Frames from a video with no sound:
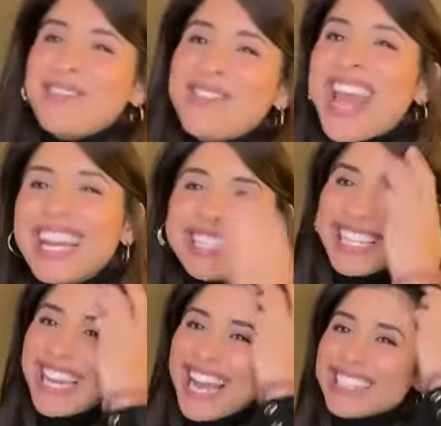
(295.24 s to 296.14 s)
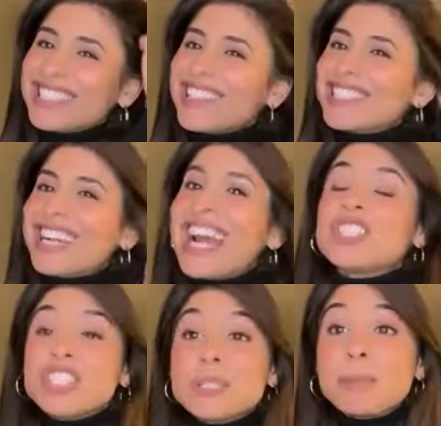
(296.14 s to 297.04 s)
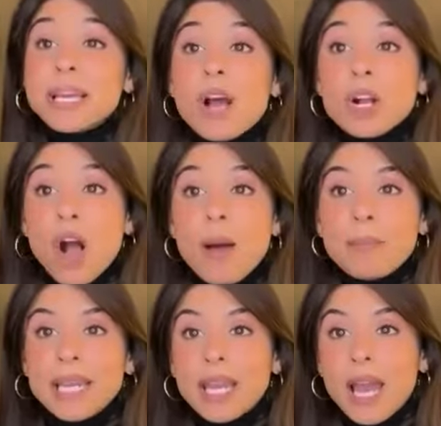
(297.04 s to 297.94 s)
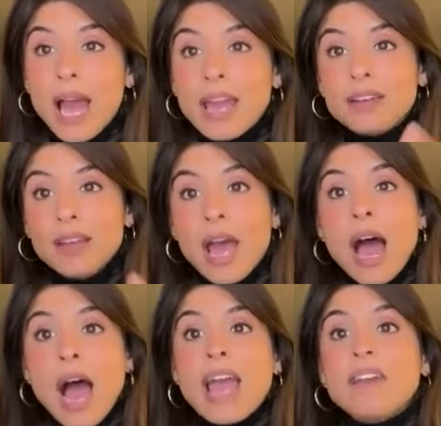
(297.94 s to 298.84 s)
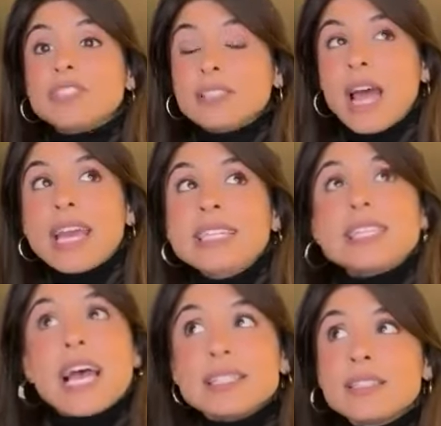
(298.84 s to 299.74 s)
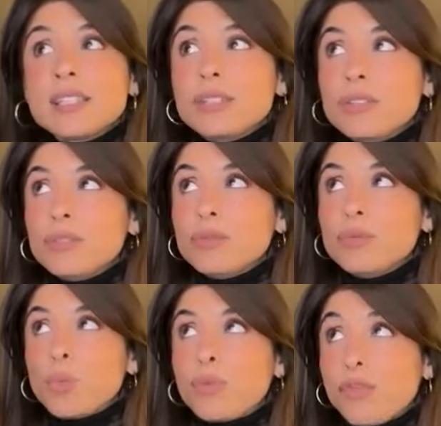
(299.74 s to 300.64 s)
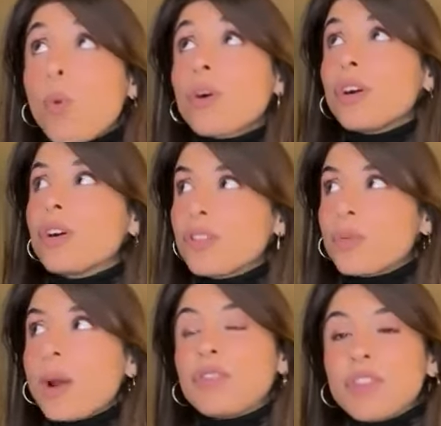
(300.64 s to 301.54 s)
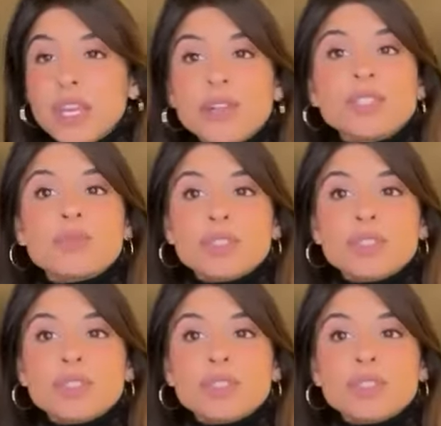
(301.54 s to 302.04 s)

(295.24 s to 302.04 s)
amazing casting director, and she's big on comedy. I had I have I had tested for her throughout the years